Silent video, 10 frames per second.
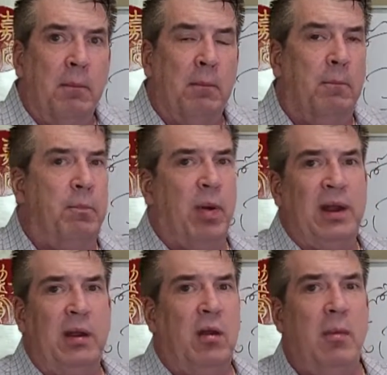
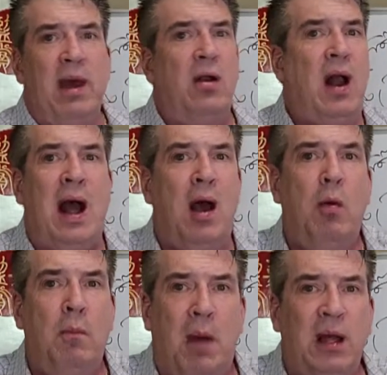But no matter
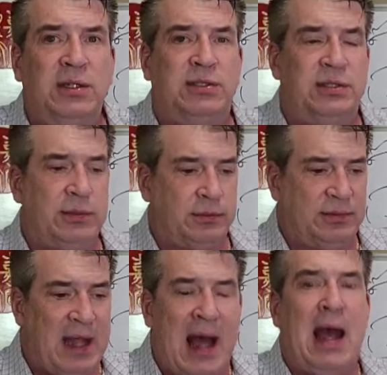how much
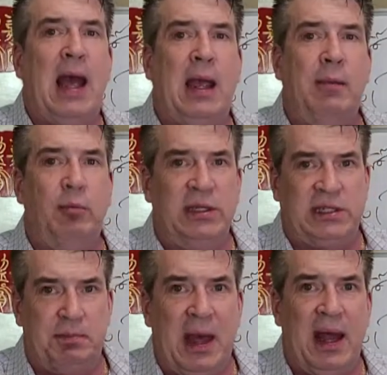time we
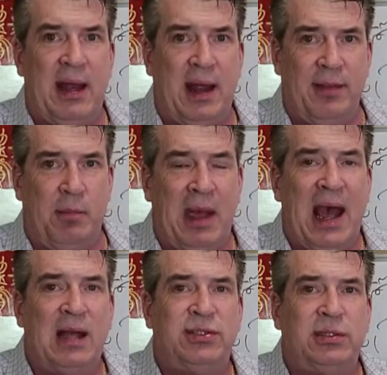spend on the
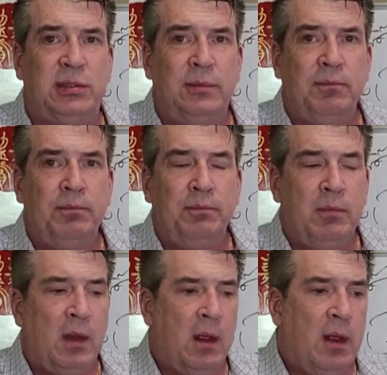past,
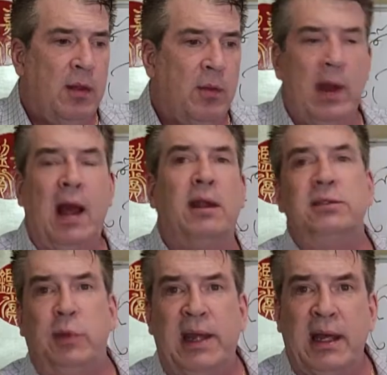the reality
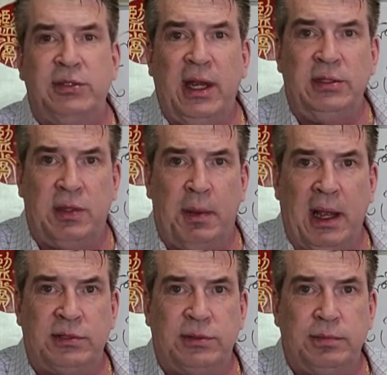is we can't change the
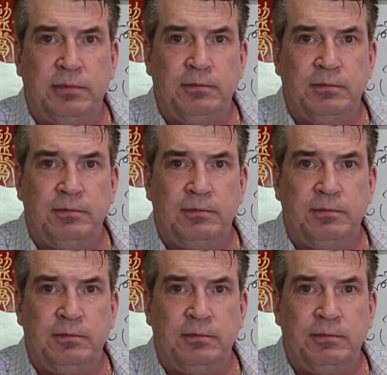past.